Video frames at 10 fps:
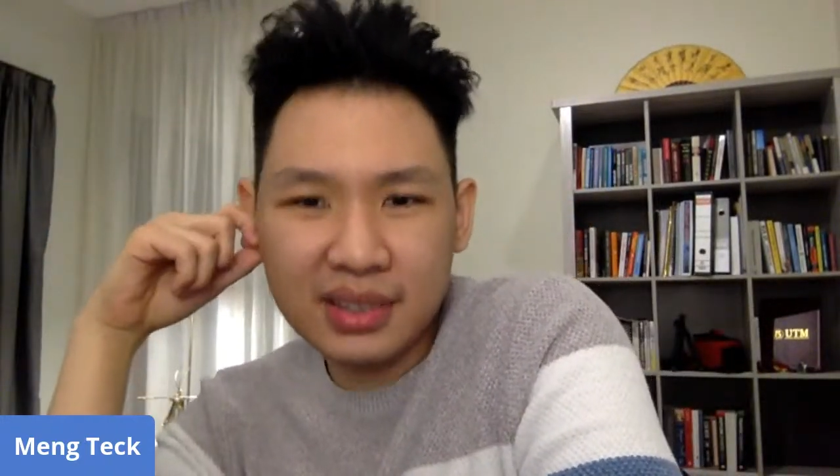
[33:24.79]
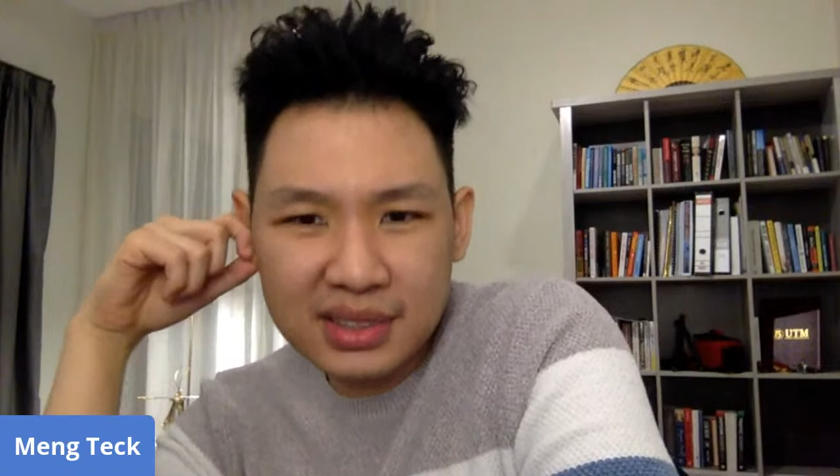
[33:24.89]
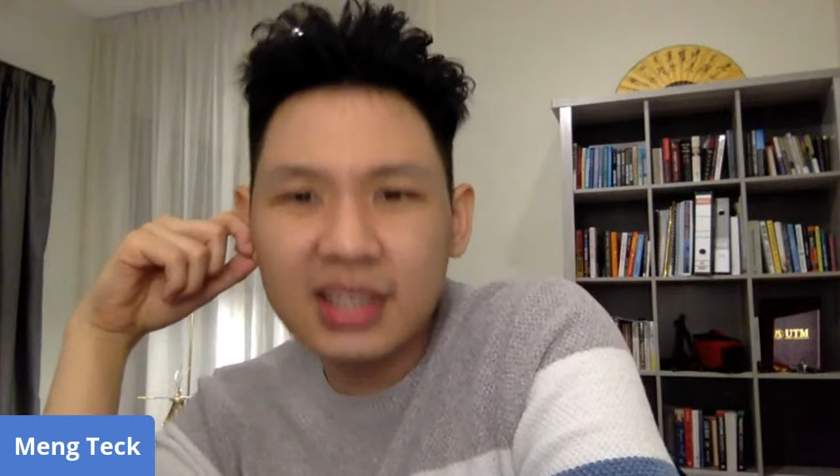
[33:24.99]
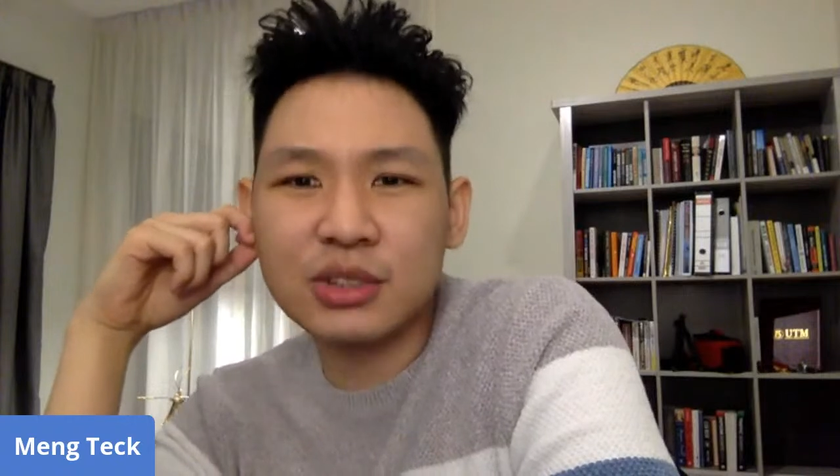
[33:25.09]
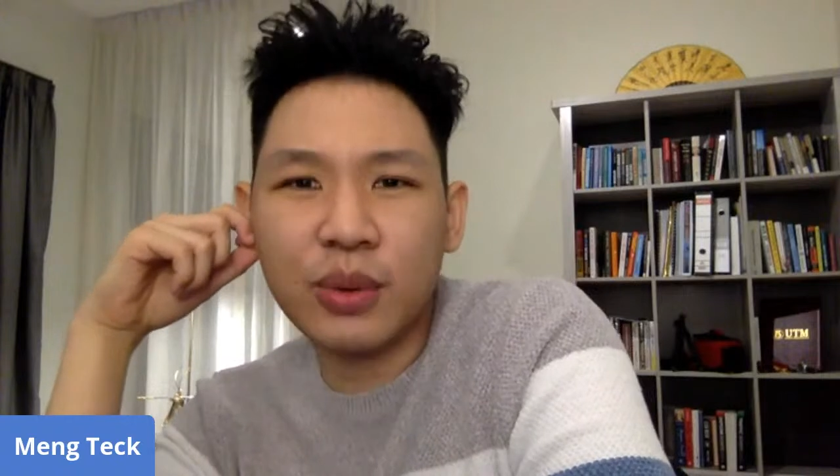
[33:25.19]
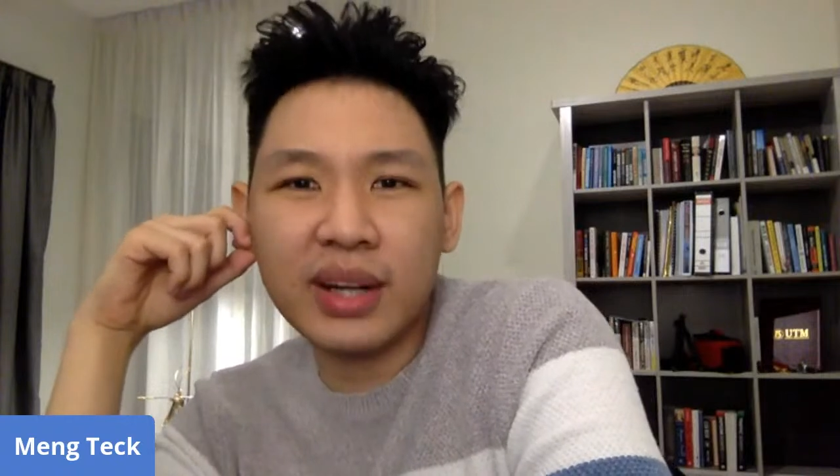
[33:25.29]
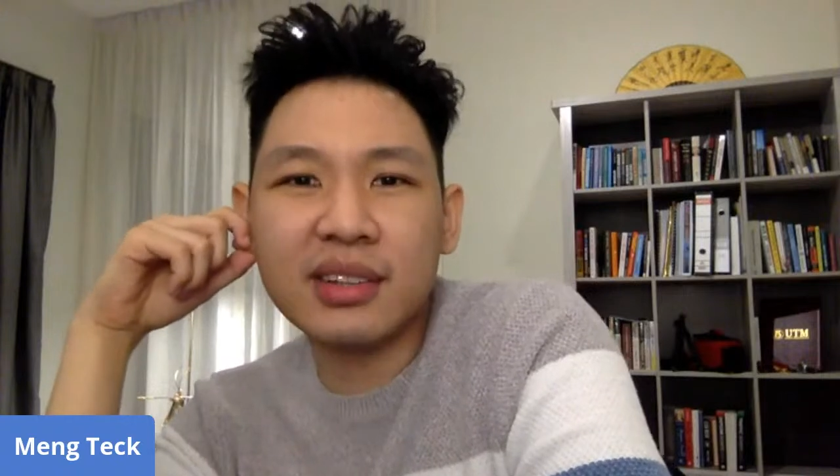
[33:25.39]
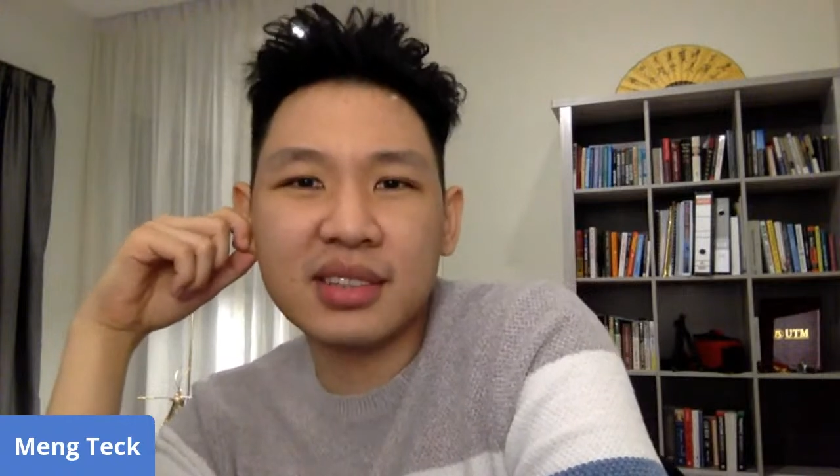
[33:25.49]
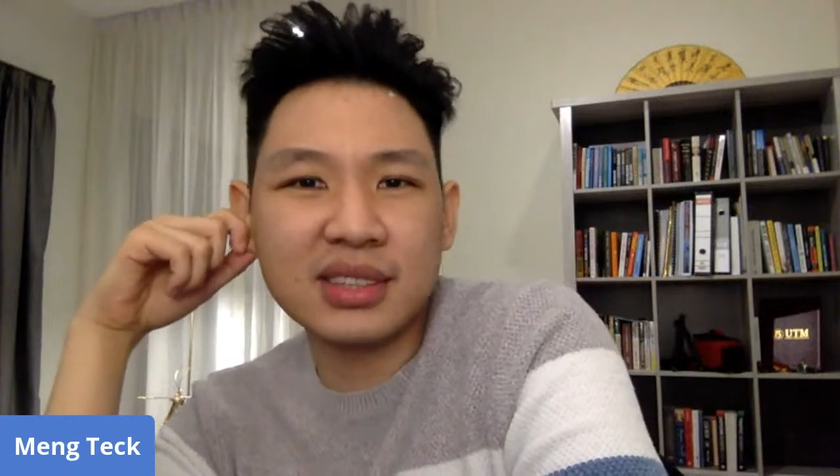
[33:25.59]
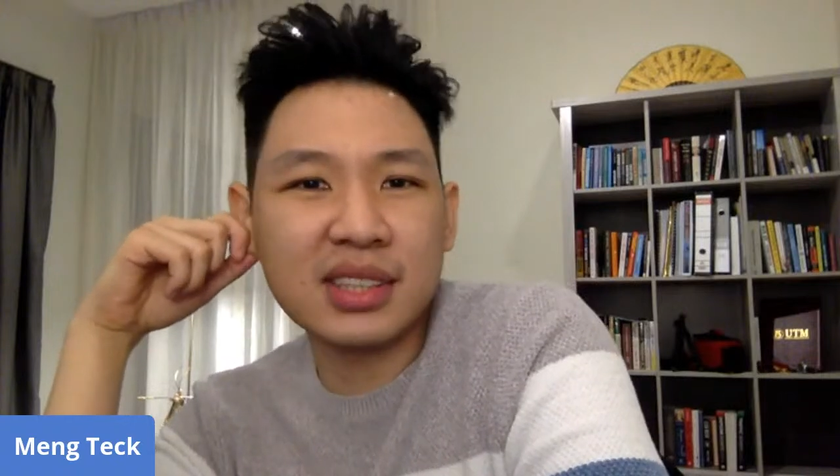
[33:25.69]
Disney is very
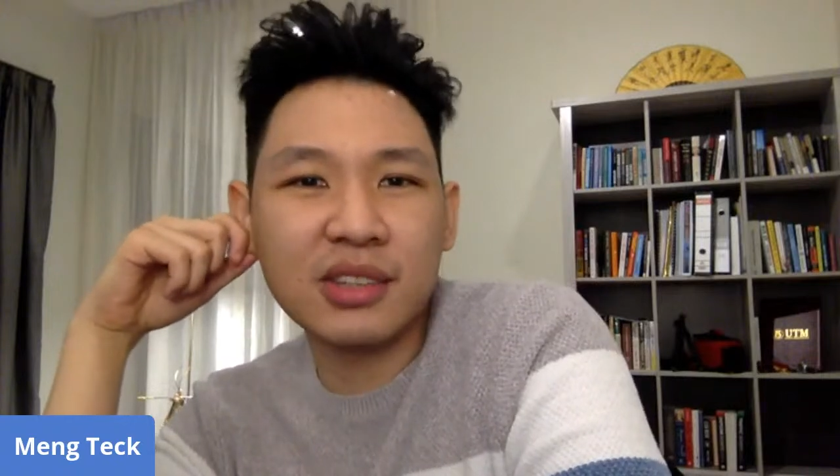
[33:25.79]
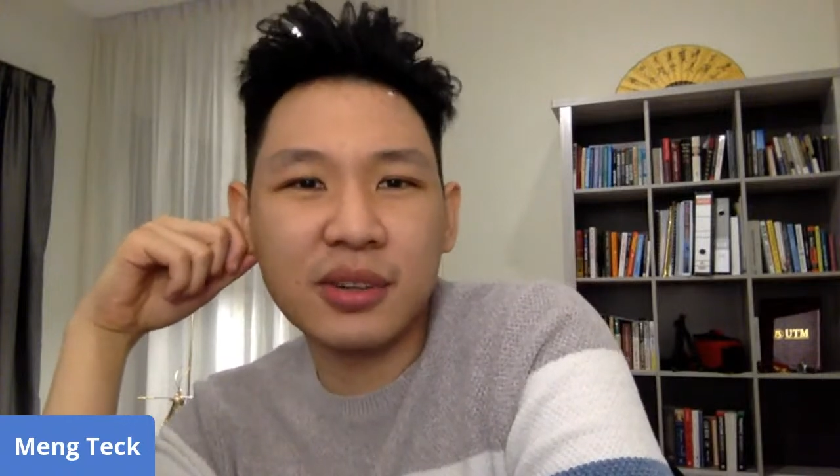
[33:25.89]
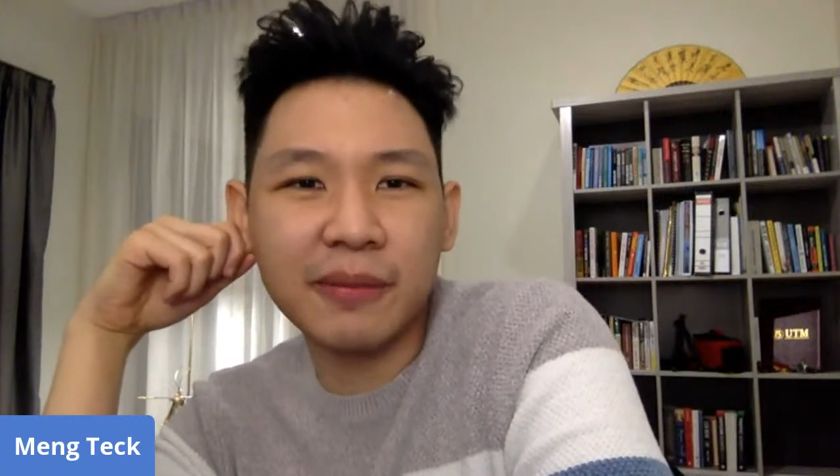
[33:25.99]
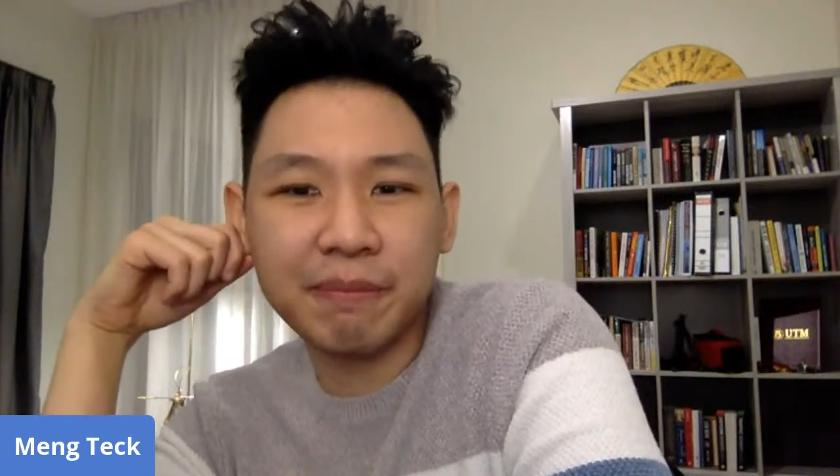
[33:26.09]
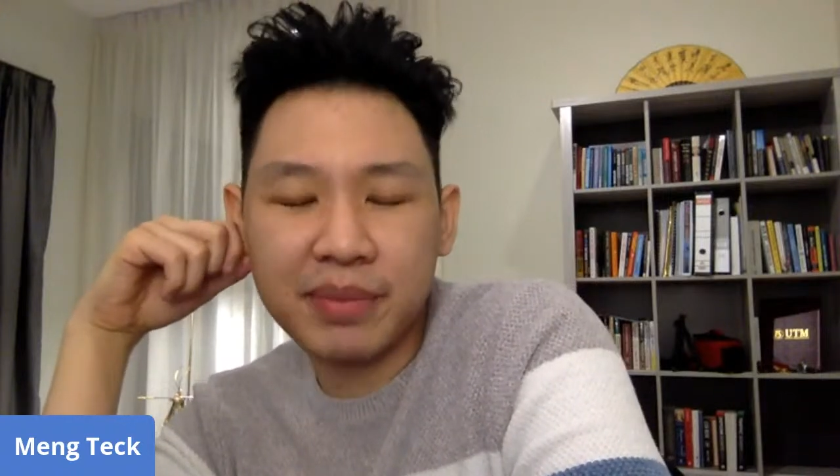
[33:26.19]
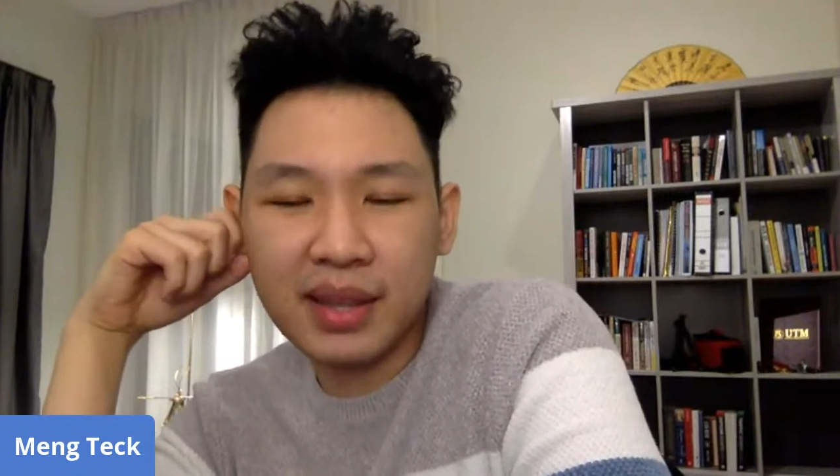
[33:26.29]
interesting,